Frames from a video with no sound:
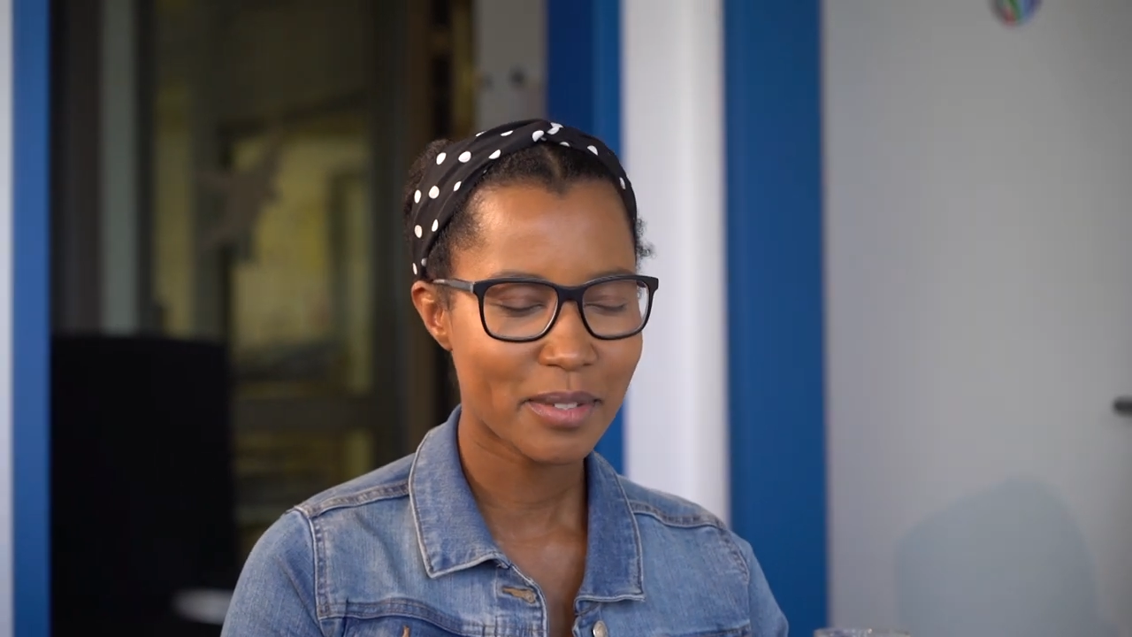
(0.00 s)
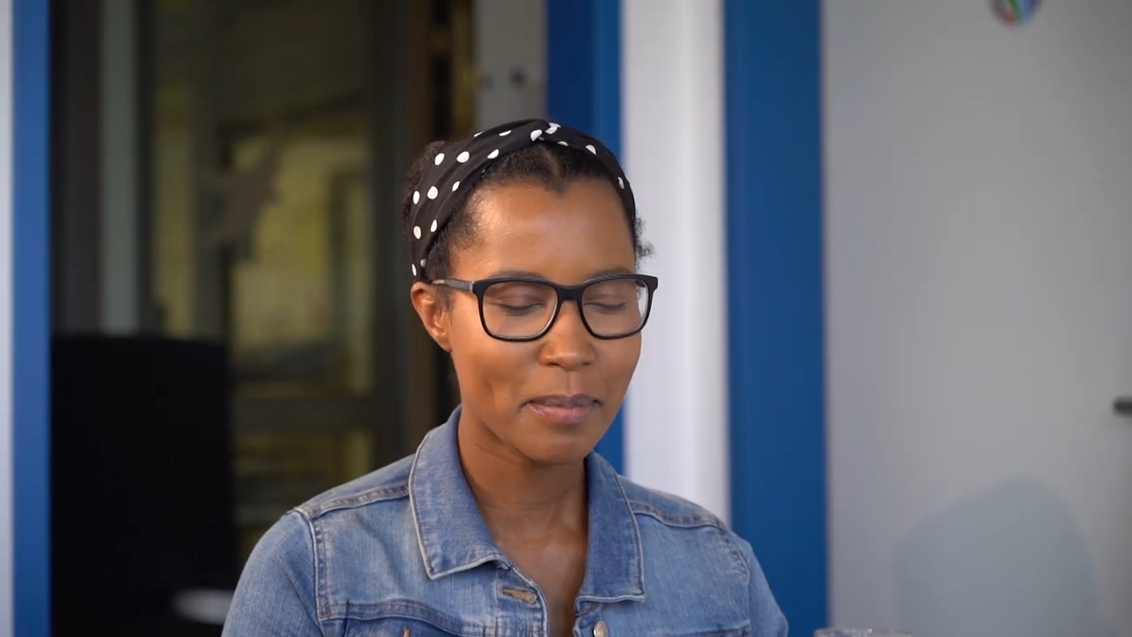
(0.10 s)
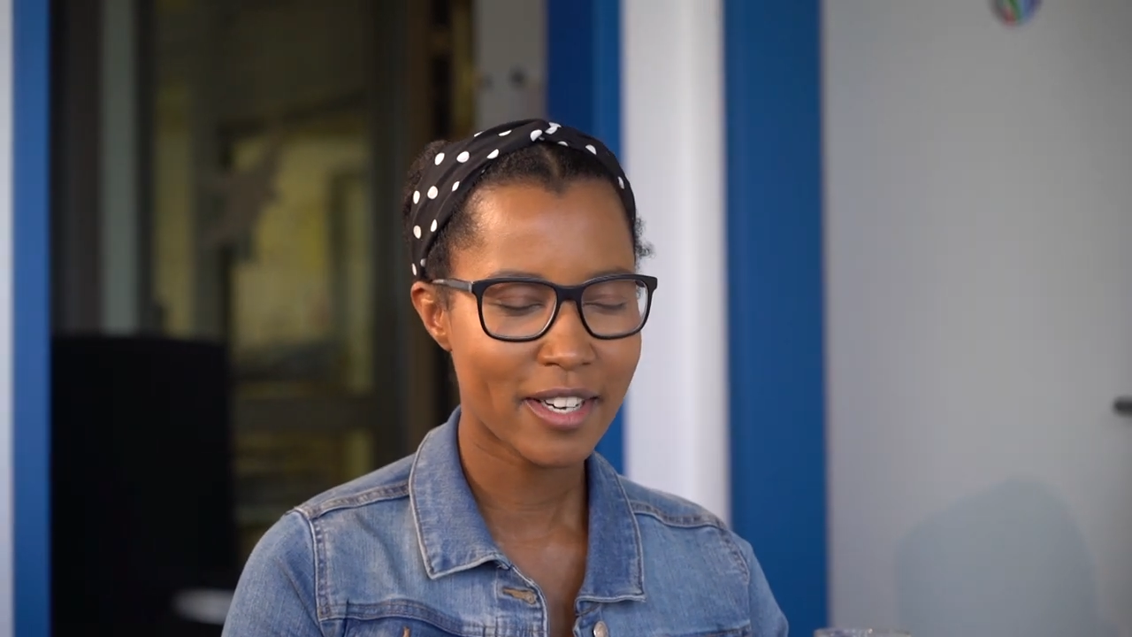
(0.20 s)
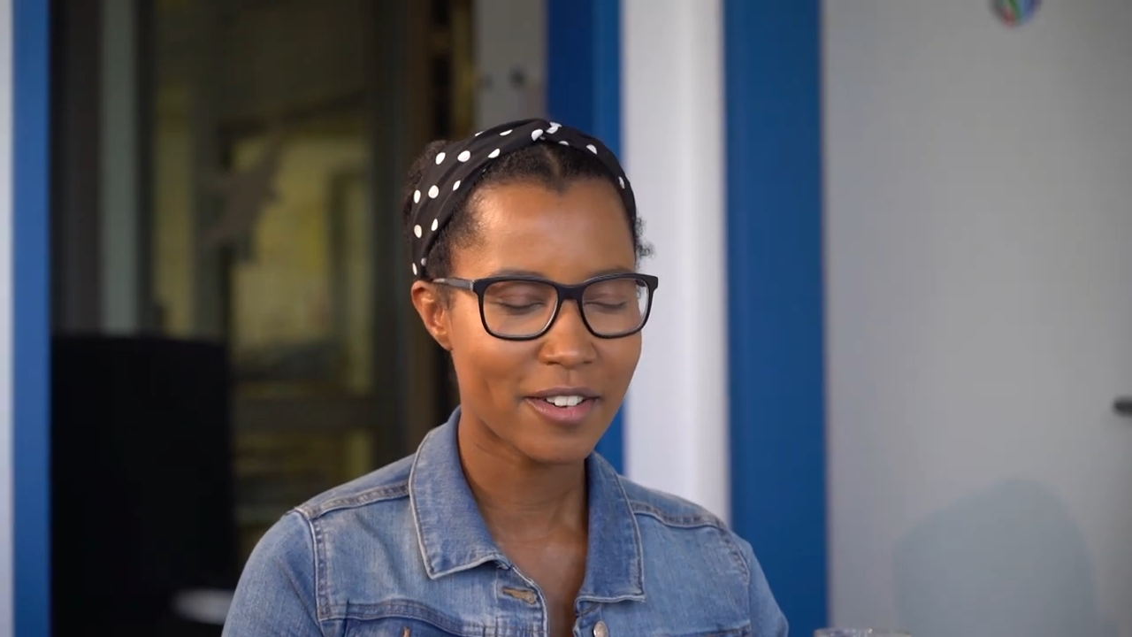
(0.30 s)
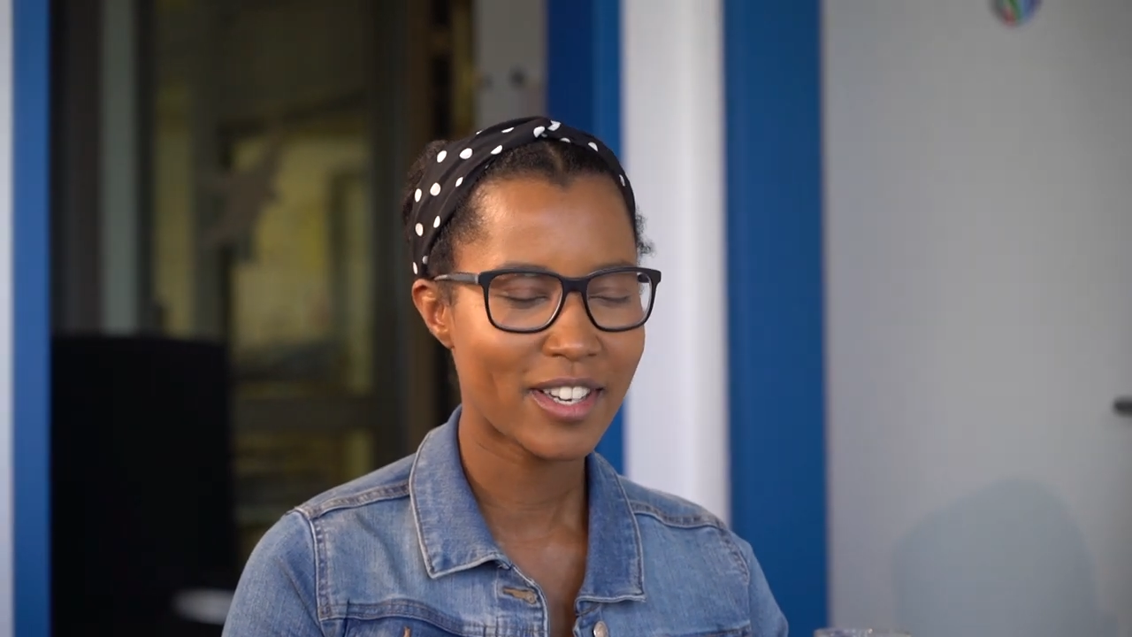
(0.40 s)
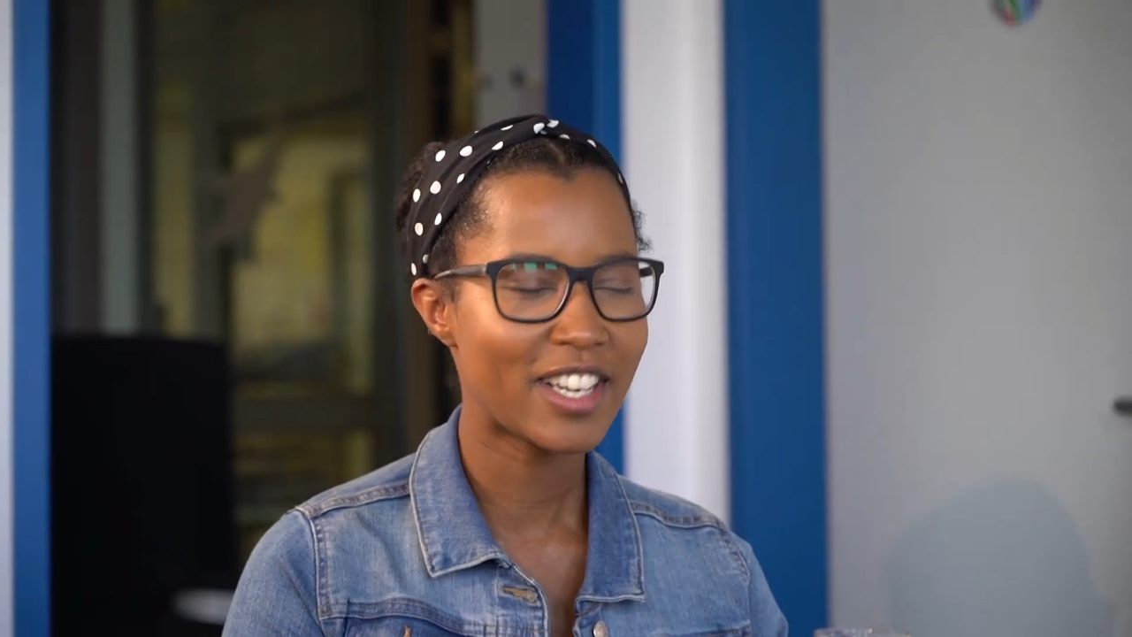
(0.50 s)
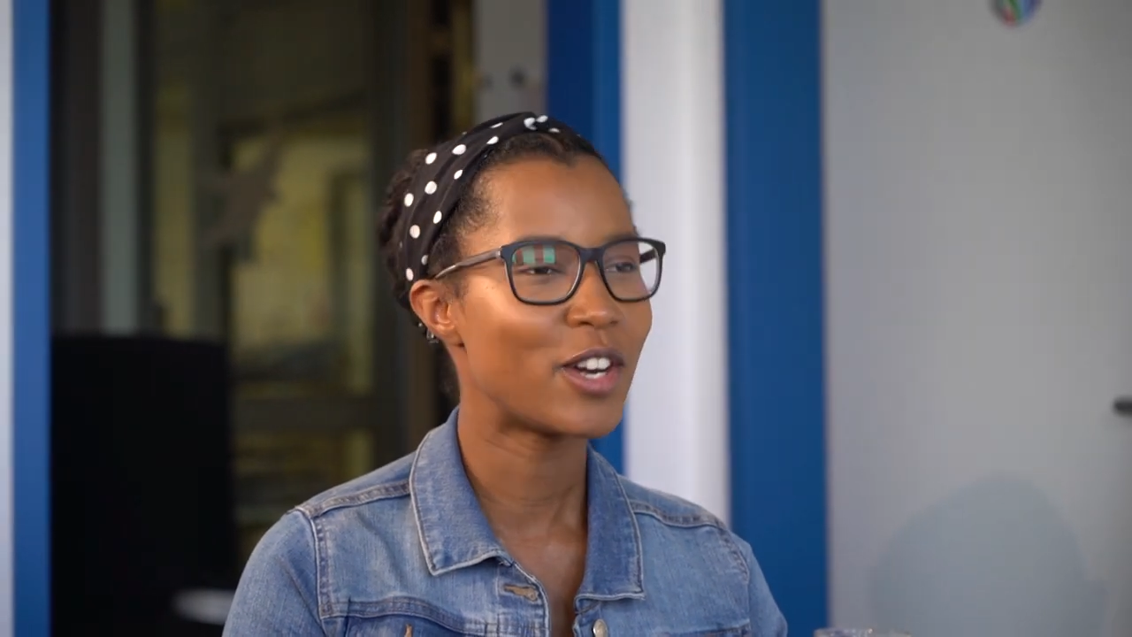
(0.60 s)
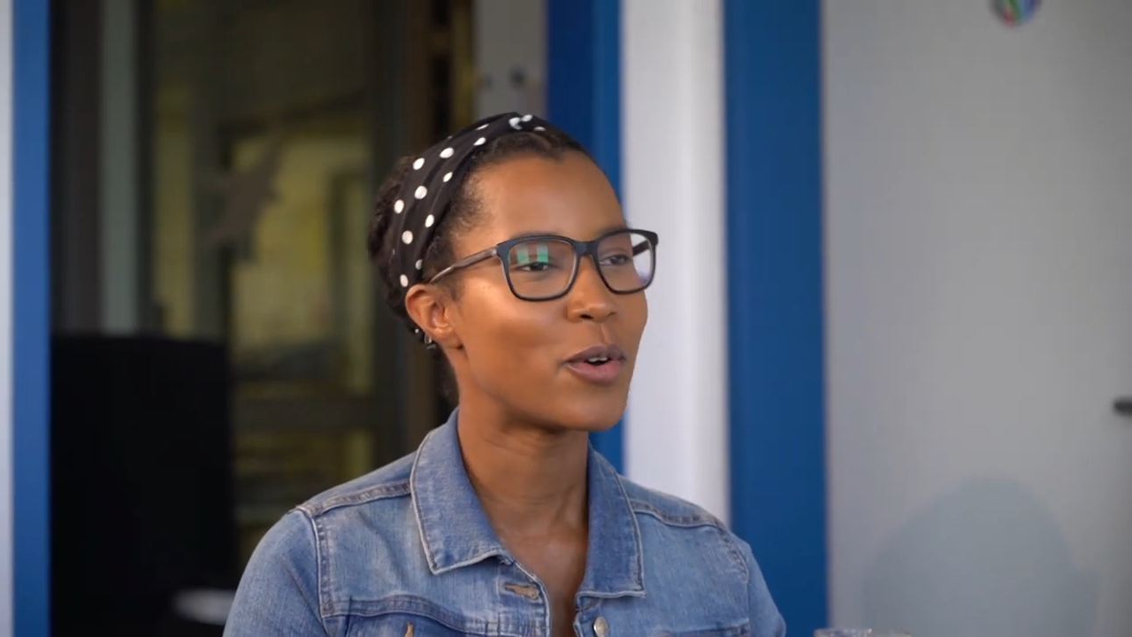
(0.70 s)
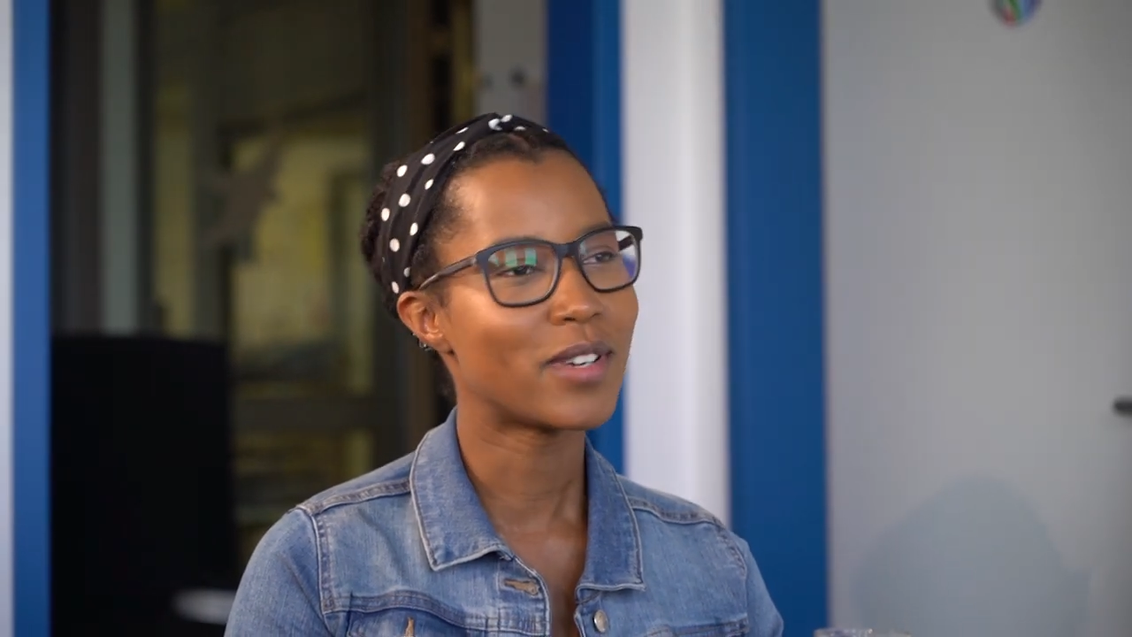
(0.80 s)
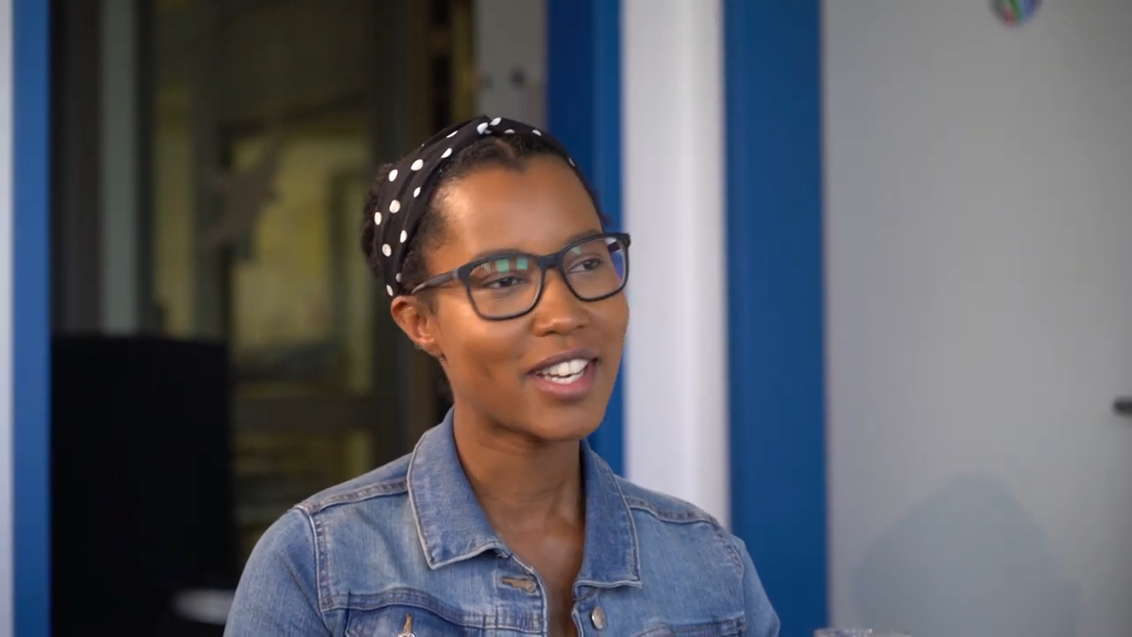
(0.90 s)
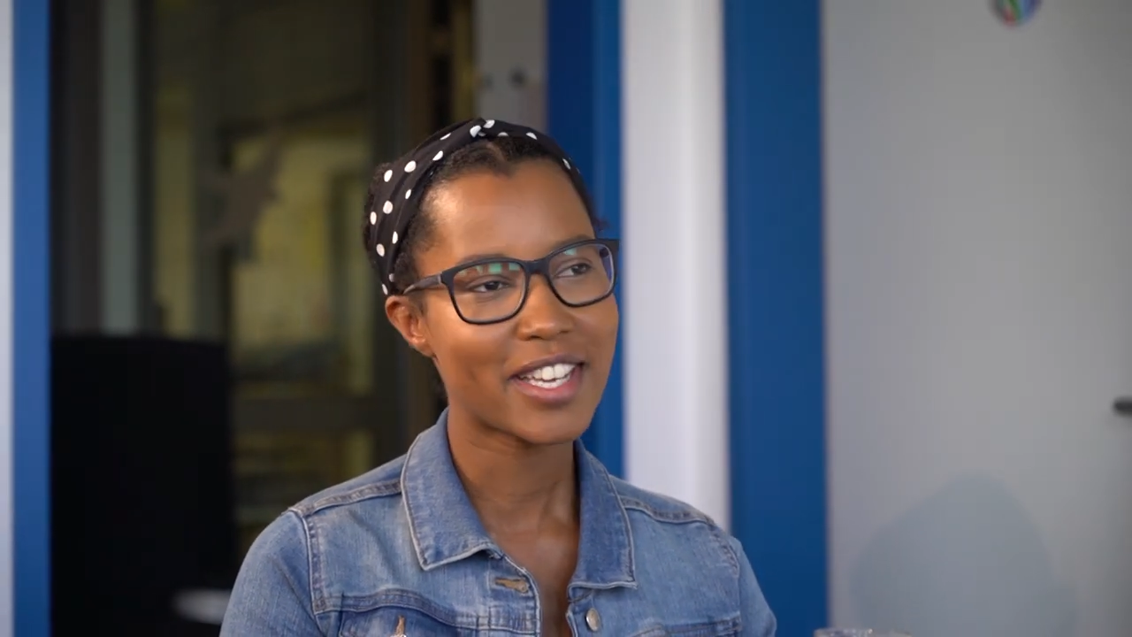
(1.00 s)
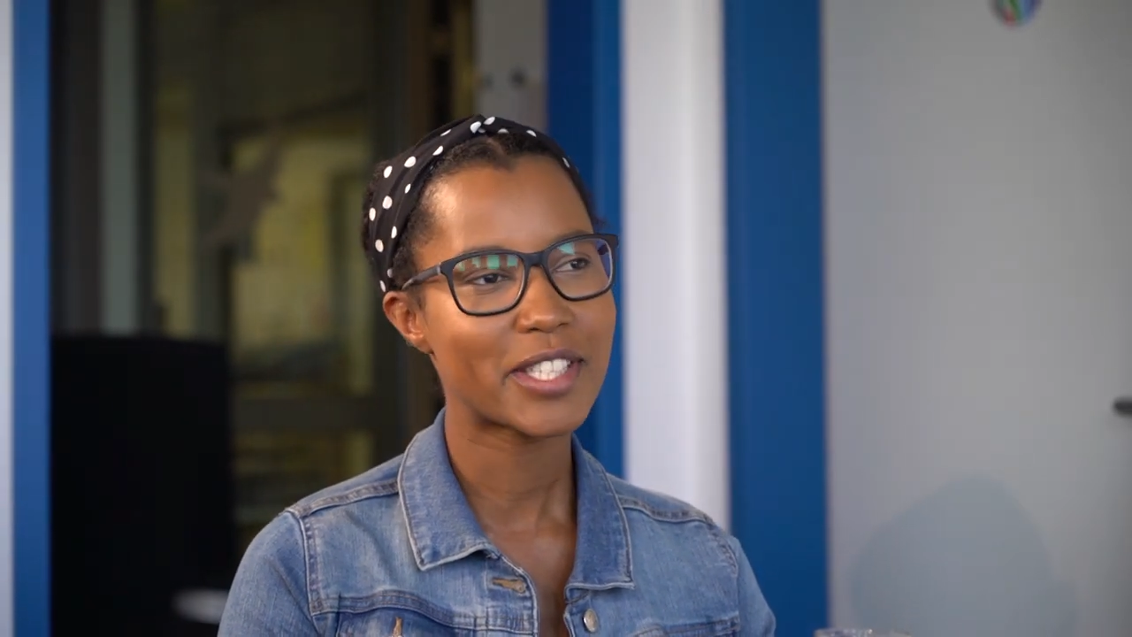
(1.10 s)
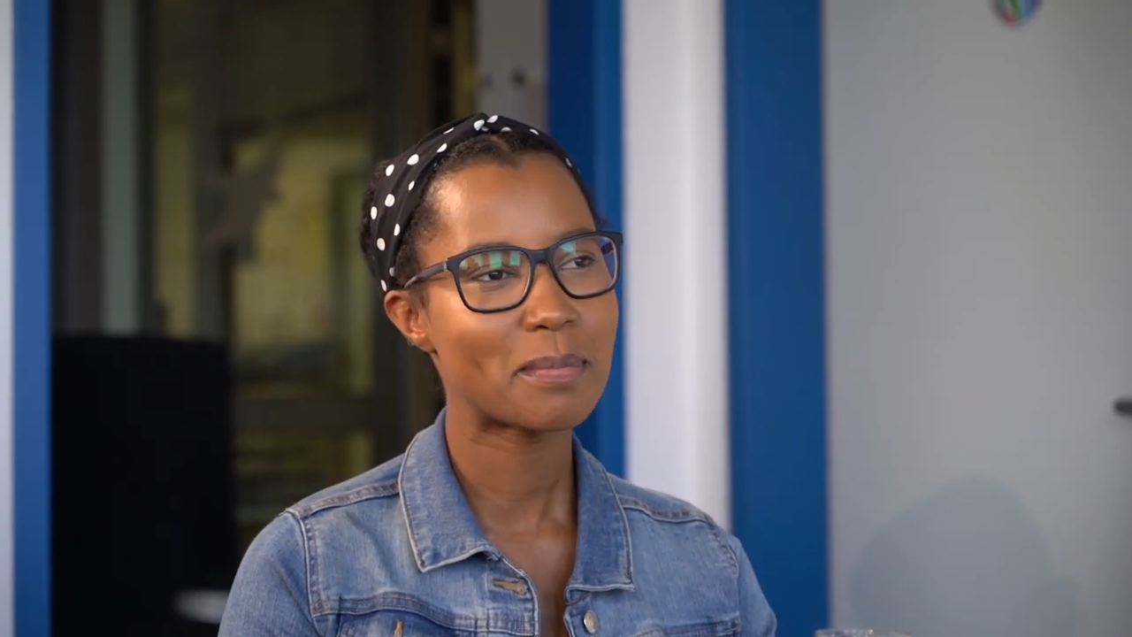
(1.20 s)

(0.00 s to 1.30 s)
it's been a really lonely